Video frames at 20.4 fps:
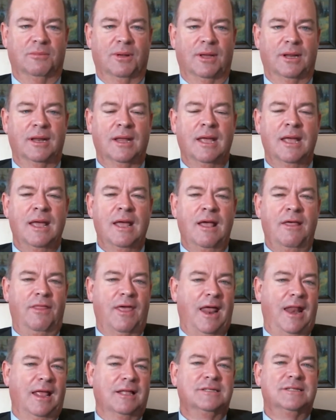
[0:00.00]
But
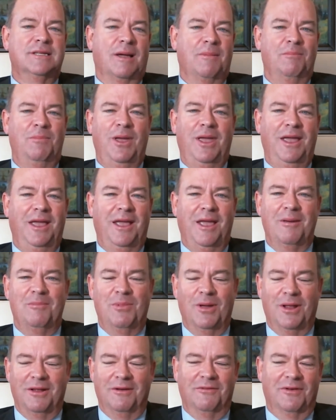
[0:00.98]
that ends up being a
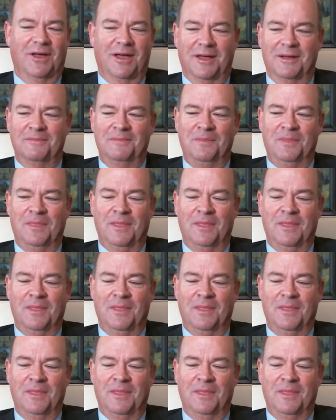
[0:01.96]
bit of a